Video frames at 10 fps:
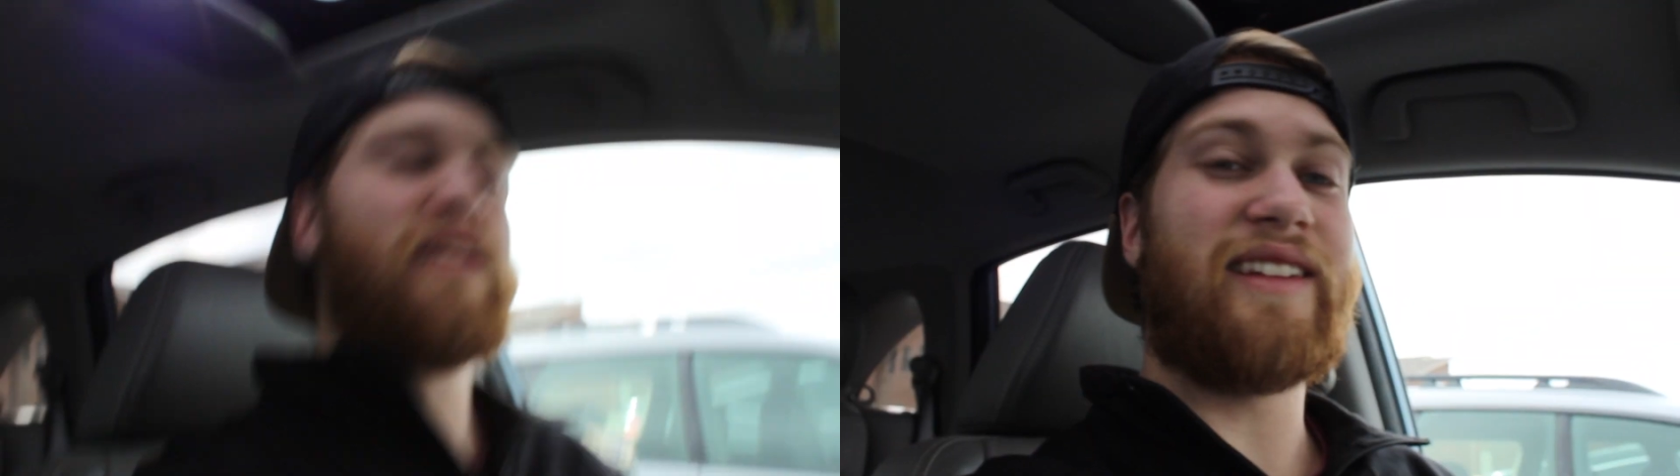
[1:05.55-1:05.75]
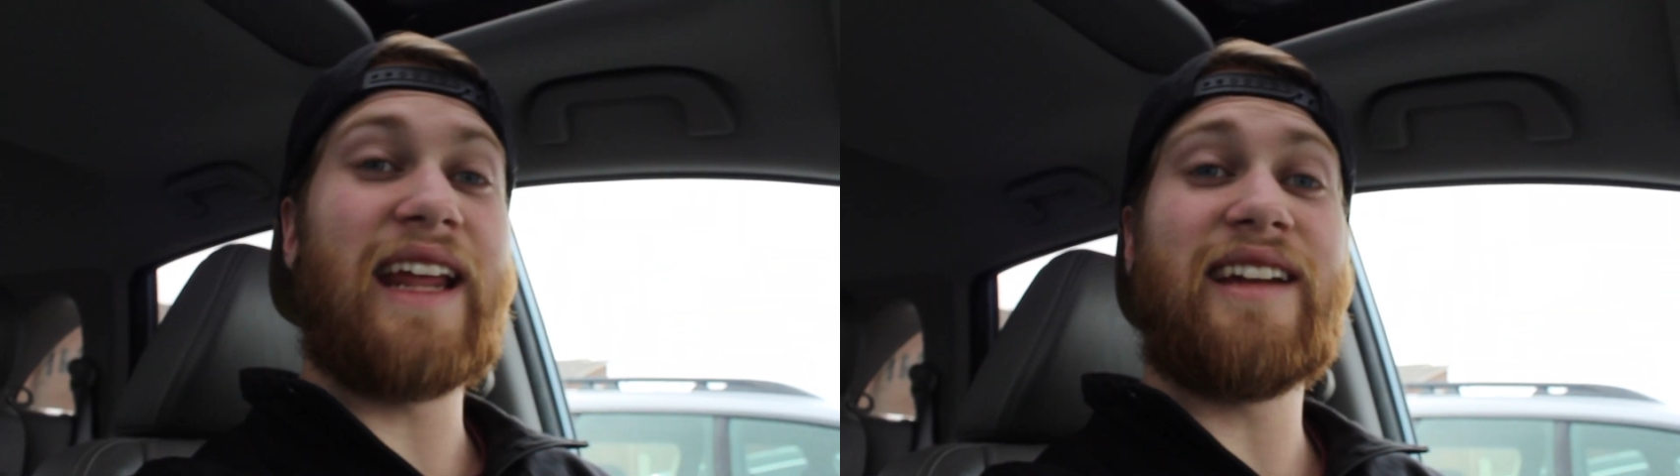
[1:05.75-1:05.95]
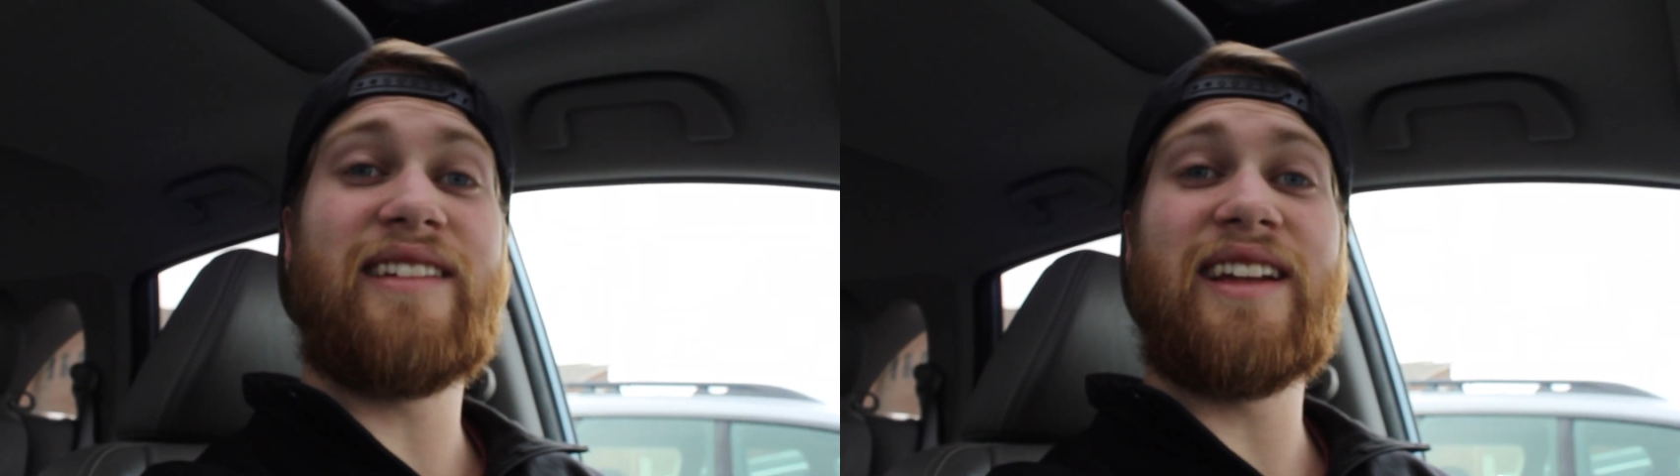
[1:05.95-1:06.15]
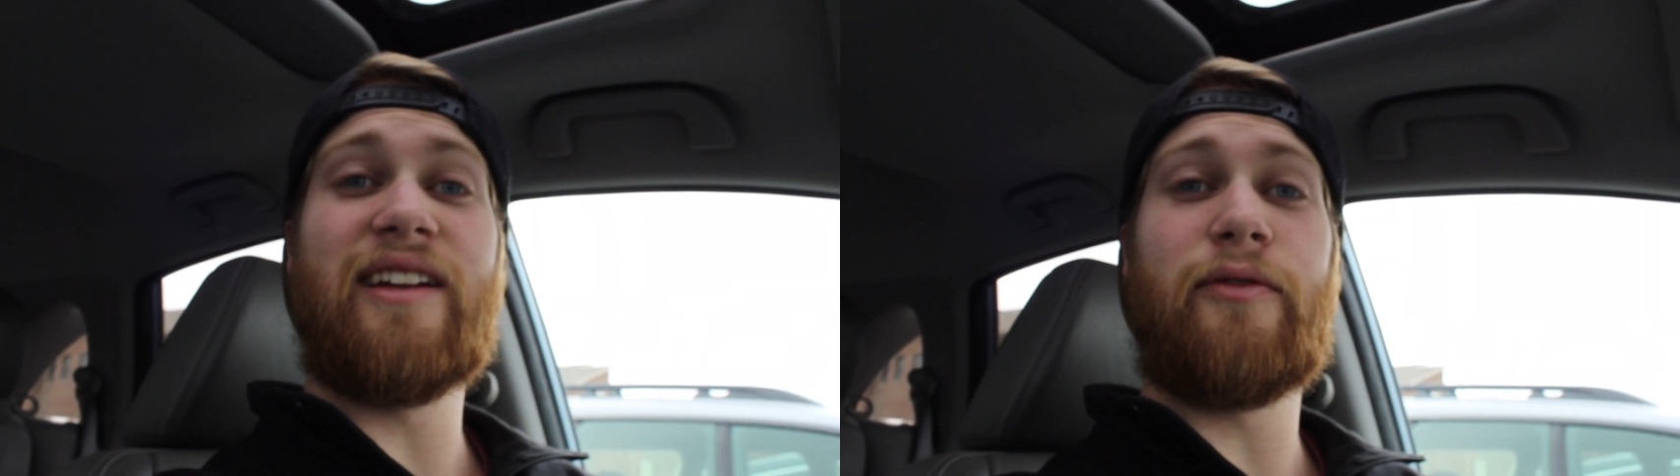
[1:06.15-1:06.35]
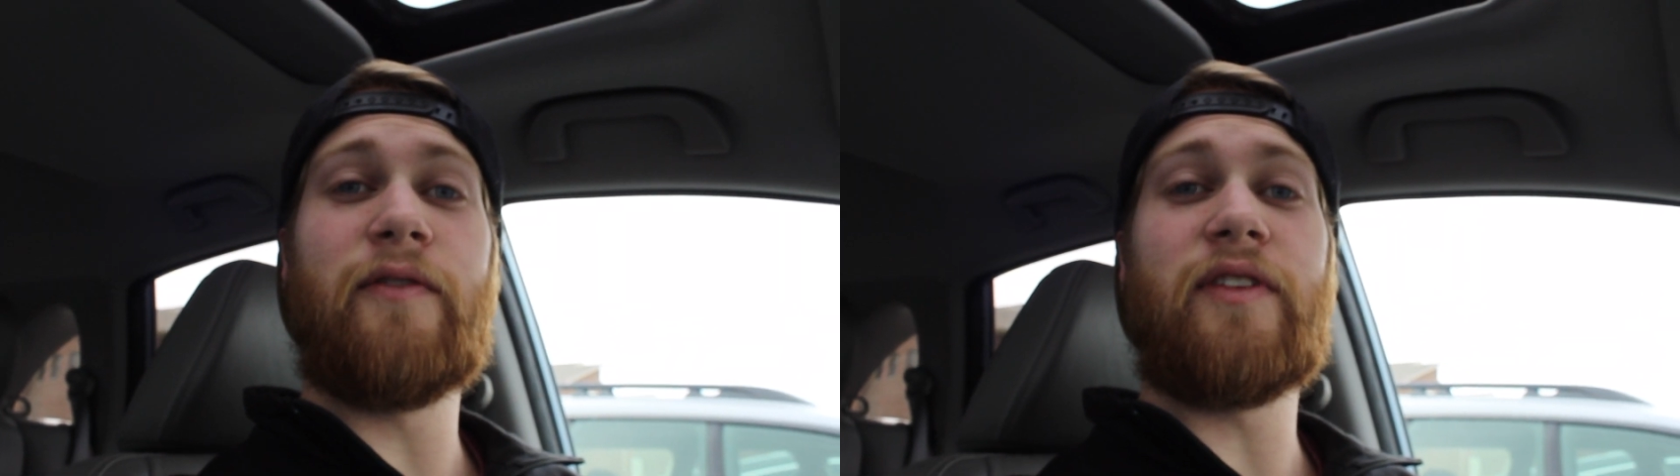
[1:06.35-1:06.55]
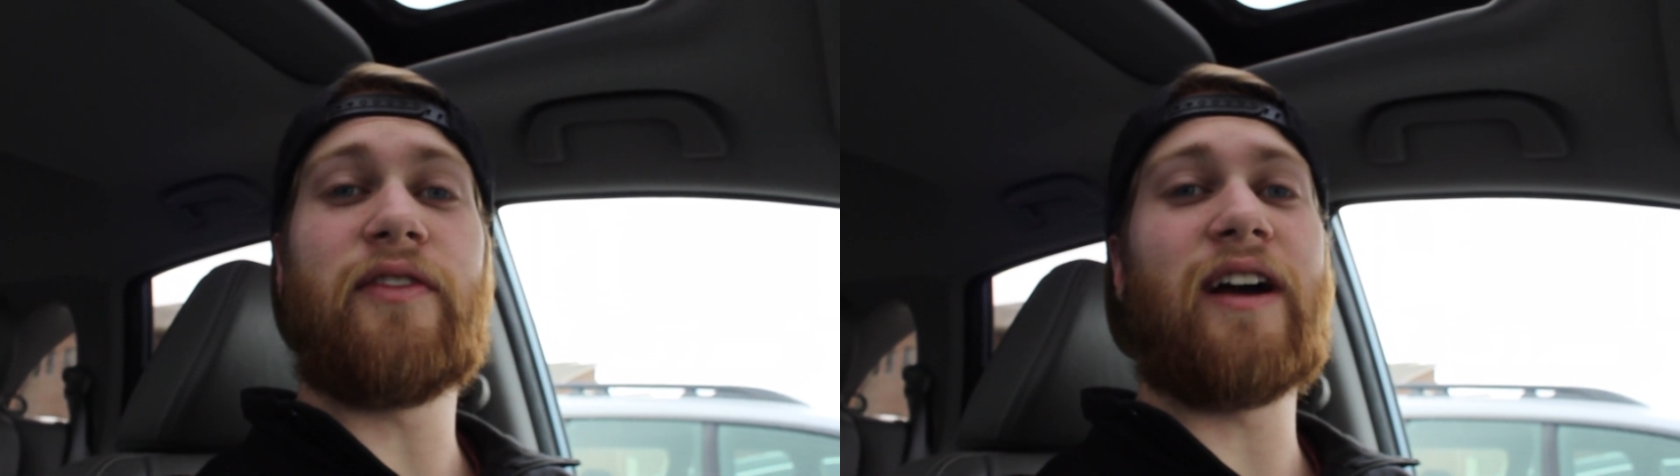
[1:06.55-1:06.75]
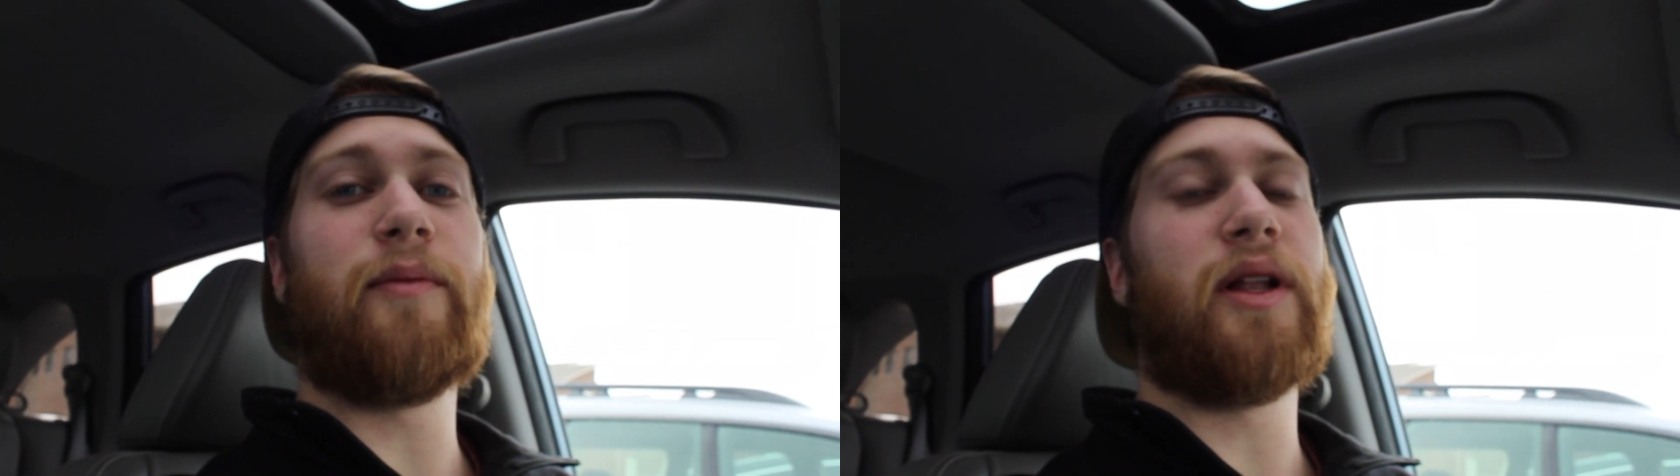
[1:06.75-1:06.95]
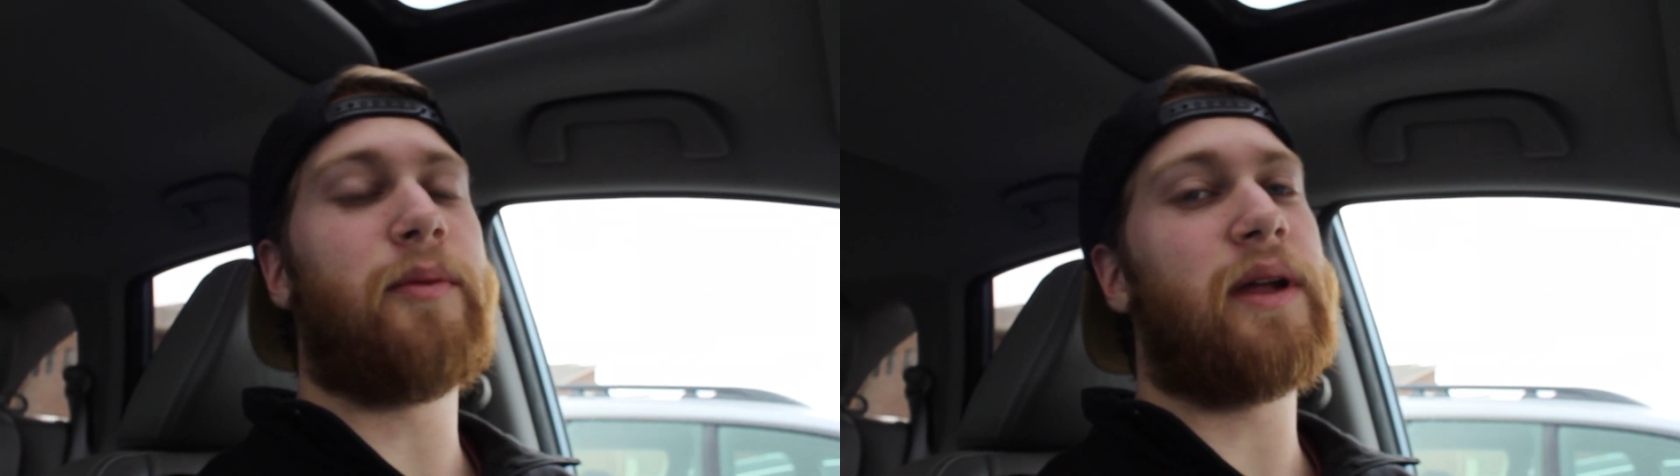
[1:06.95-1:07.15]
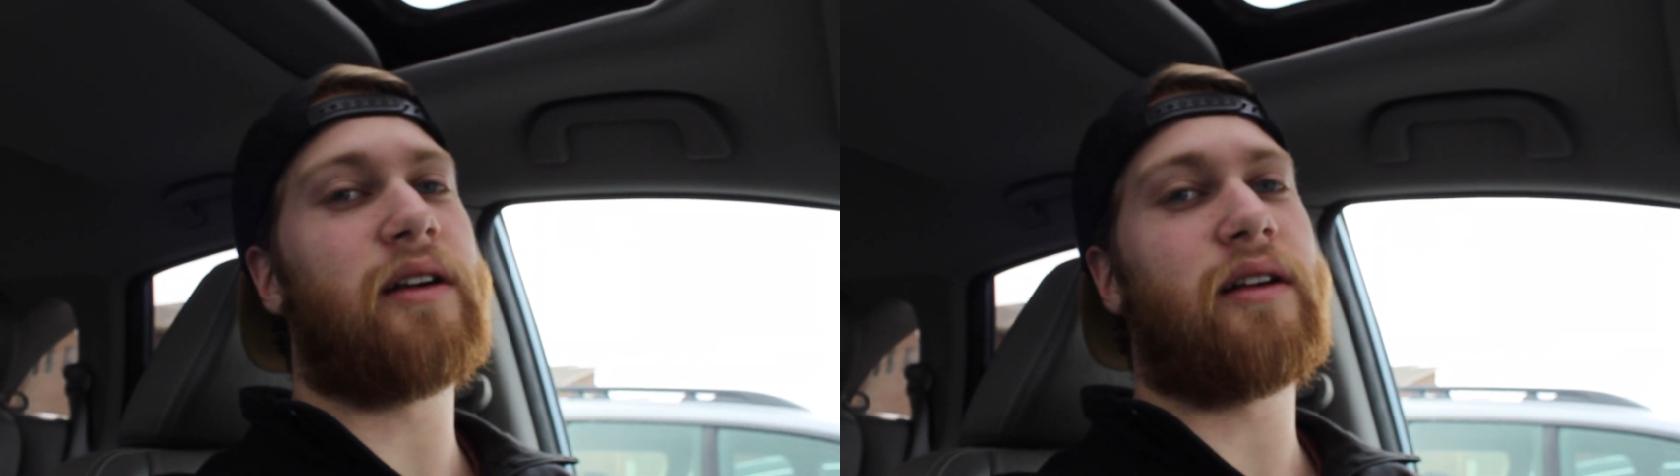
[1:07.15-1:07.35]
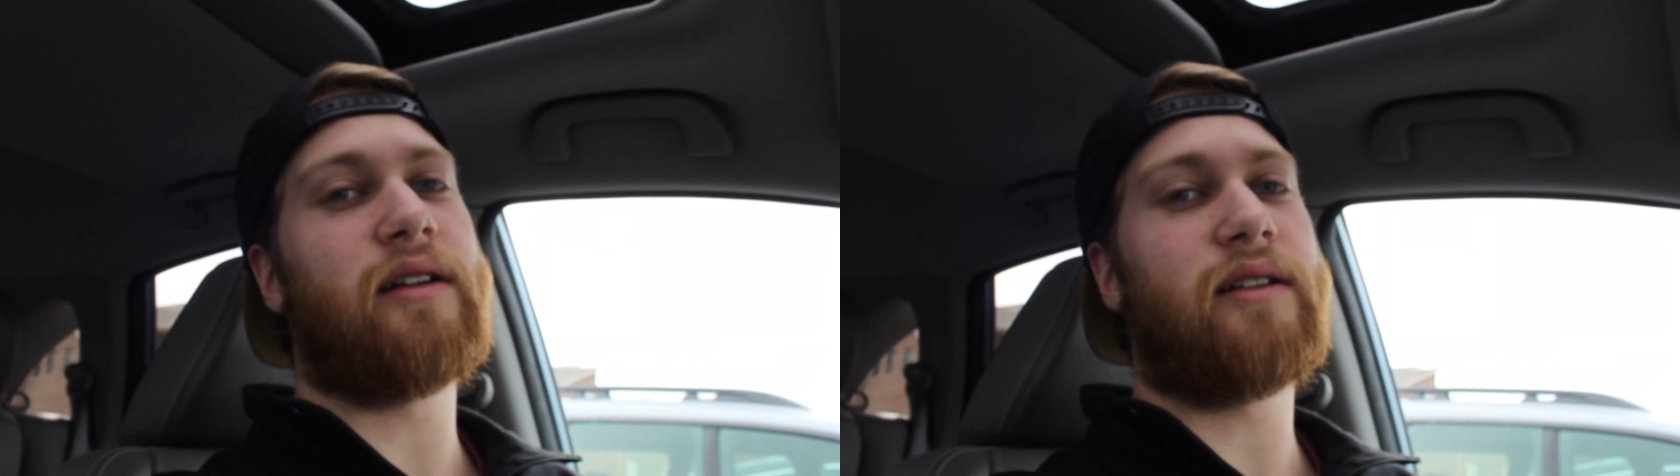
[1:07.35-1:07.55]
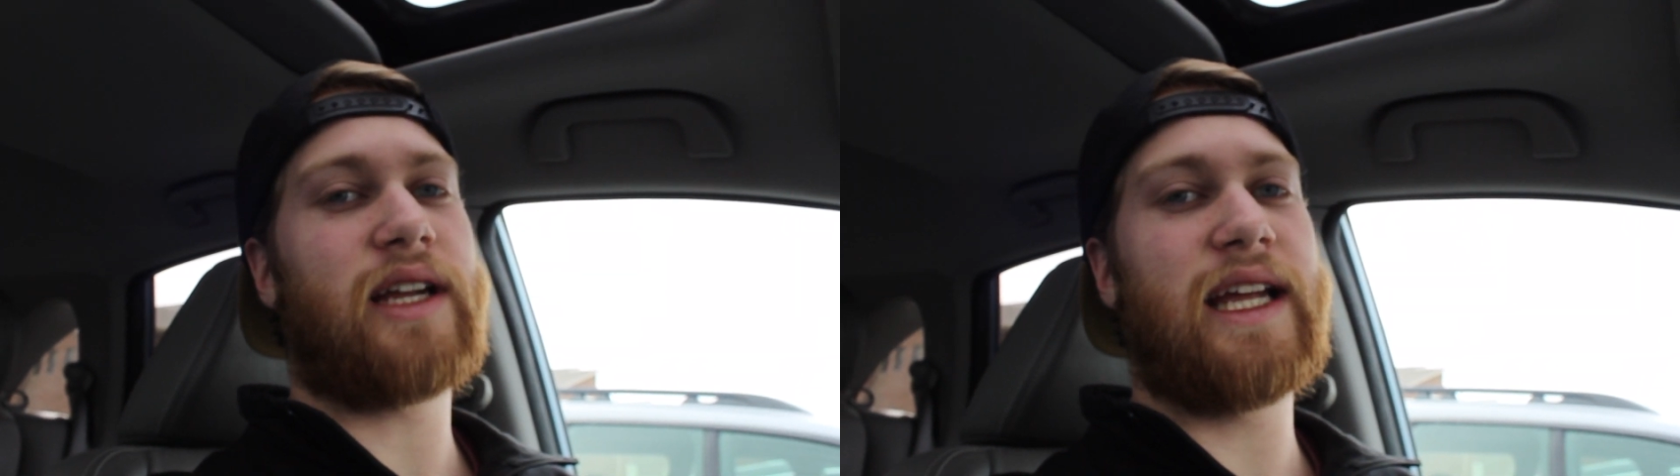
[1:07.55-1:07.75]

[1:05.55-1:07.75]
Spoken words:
It's the 18 to 55mm